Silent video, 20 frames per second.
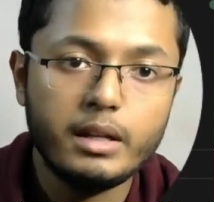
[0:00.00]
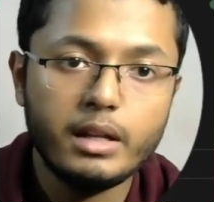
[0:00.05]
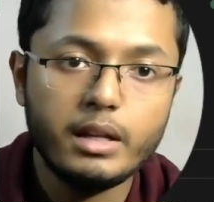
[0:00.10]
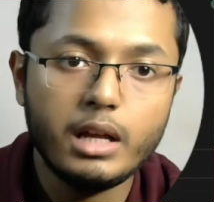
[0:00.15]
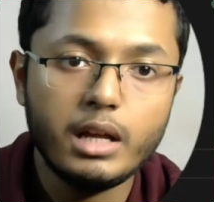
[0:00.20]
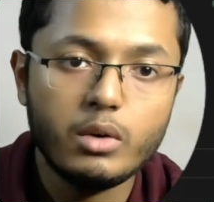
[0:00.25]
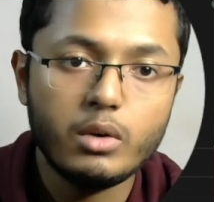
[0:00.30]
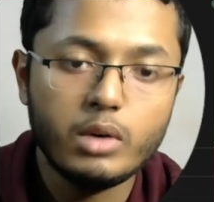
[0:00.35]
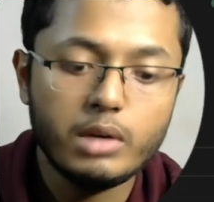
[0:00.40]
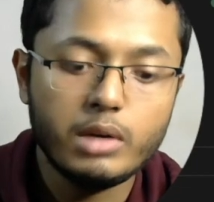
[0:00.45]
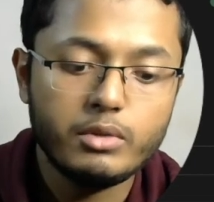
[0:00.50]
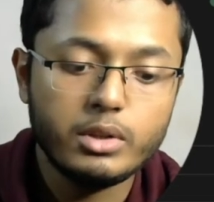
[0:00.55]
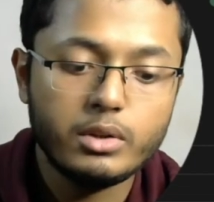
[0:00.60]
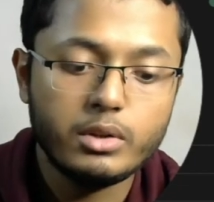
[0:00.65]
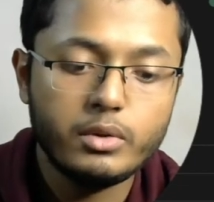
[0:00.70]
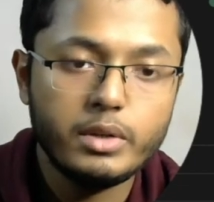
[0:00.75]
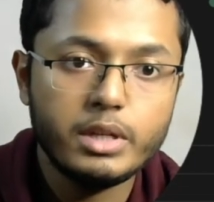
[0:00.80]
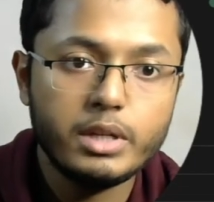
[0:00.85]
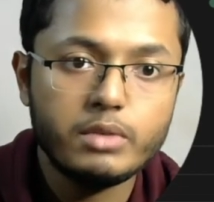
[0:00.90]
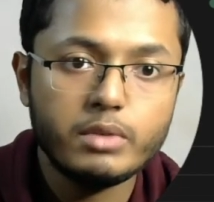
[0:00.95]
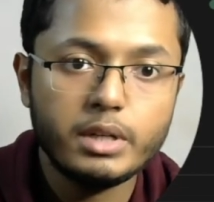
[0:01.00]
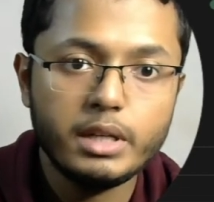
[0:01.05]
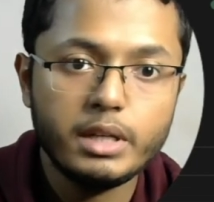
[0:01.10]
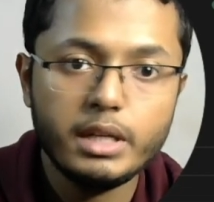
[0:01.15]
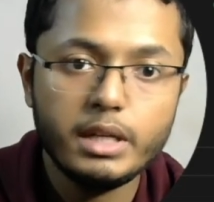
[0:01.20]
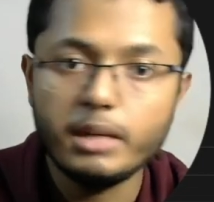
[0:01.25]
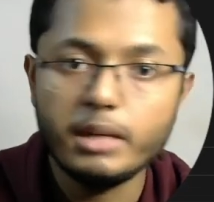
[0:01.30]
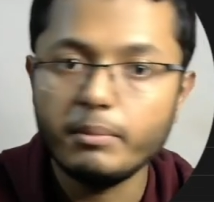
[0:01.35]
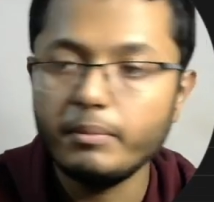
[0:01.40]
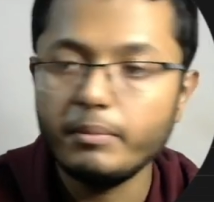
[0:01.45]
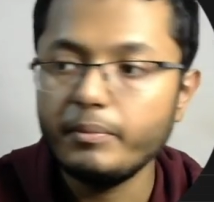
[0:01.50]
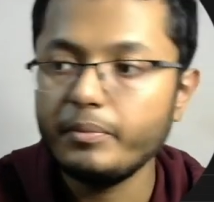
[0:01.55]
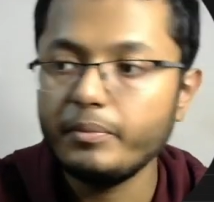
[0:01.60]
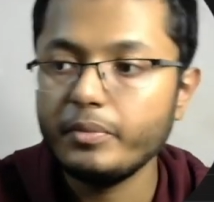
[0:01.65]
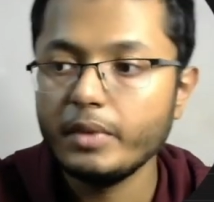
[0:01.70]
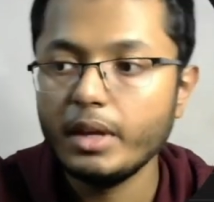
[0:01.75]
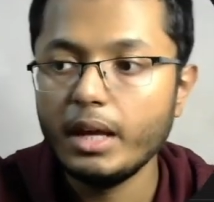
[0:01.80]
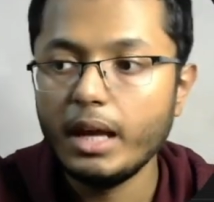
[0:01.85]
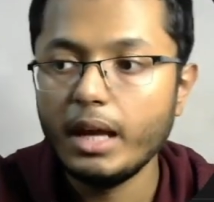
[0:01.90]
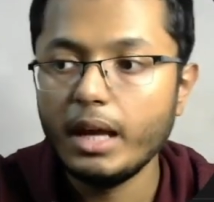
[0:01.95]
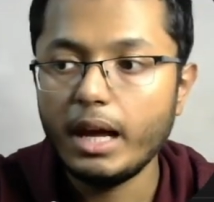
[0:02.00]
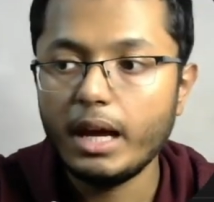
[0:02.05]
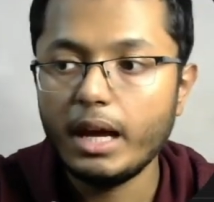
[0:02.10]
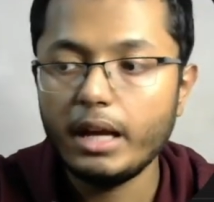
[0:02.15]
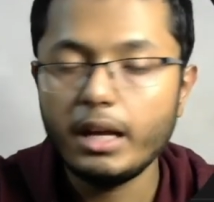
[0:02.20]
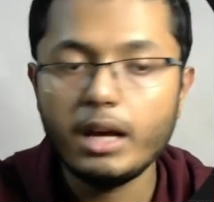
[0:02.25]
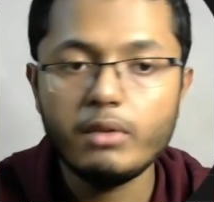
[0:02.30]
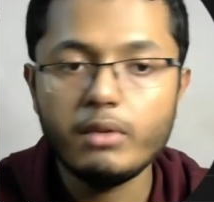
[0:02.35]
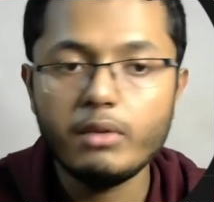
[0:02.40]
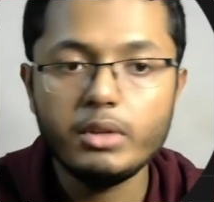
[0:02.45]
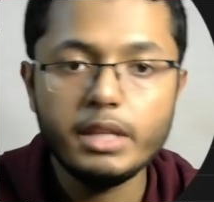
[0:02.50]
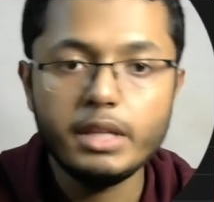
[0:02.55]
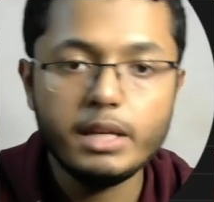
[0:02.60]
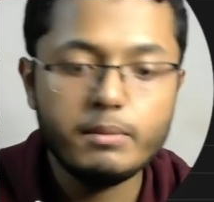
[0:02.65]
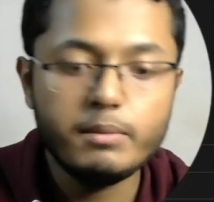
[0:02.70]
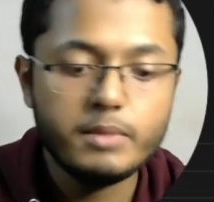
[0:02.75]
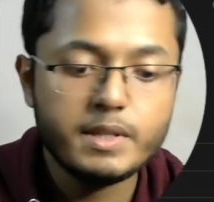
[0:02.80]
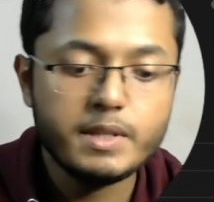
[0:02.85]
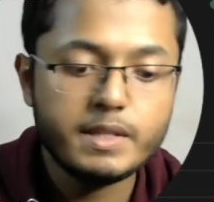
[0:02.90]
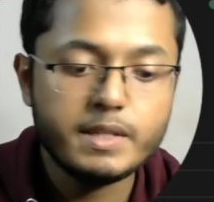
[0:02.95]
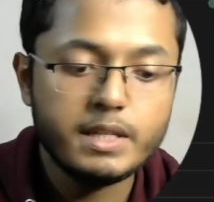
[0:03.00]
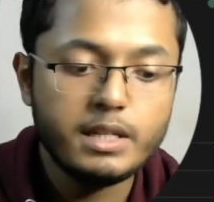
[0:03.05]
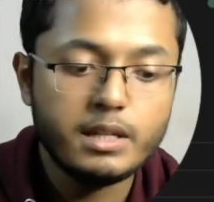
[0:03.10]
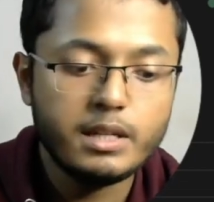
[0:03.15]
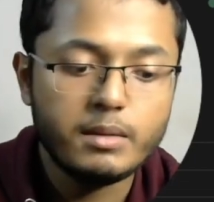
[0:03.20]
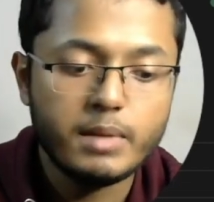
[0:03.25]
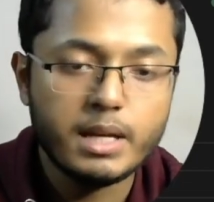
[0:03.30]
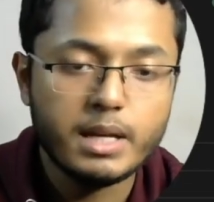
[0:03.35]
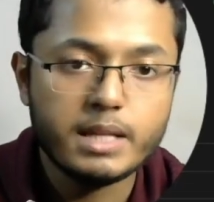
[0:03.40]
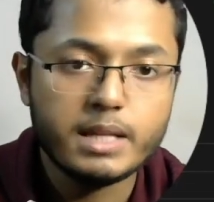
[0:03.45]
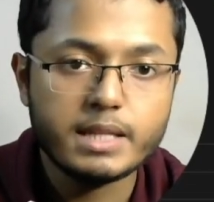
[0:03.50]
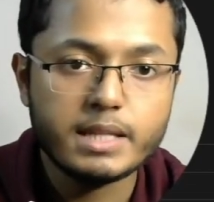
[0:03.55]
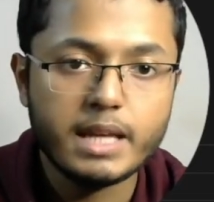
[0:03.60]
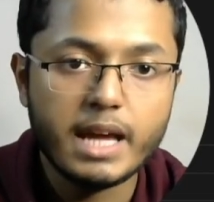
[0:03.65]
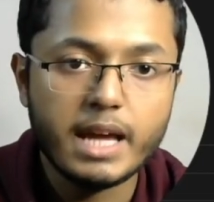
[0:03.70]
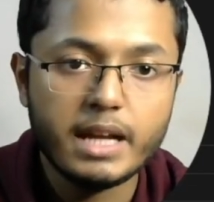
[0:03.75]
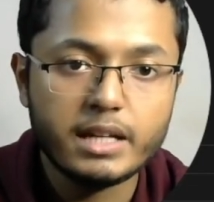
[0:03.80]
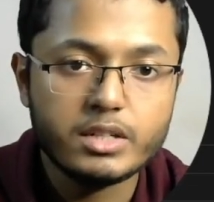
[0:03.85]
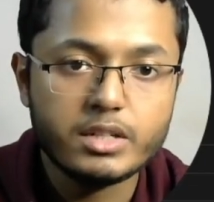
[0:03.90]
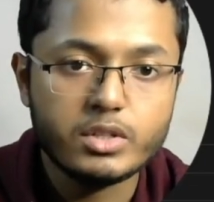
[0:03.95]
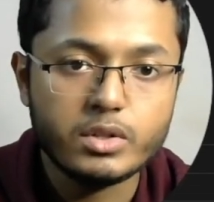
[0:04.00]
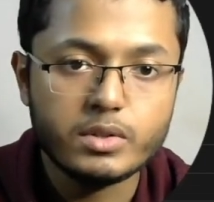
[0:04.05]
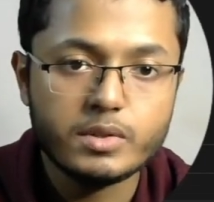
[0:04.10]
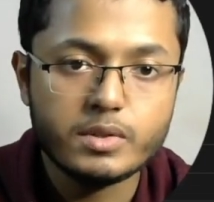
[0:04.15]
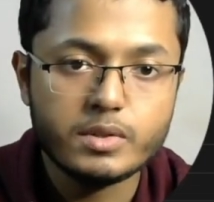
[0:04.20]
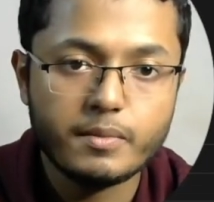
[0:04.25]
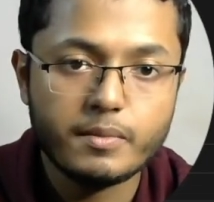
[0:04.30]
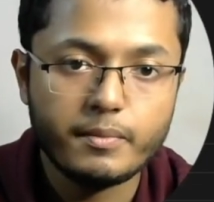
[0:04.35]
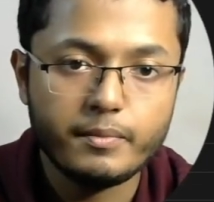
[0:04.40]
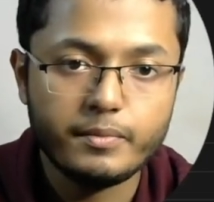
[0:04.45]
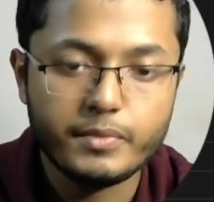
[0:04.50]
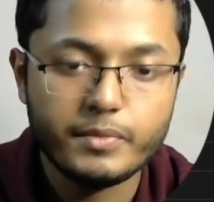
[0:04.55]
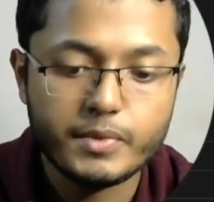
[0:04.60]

And now I will create one enum, and I will name this enum as characters.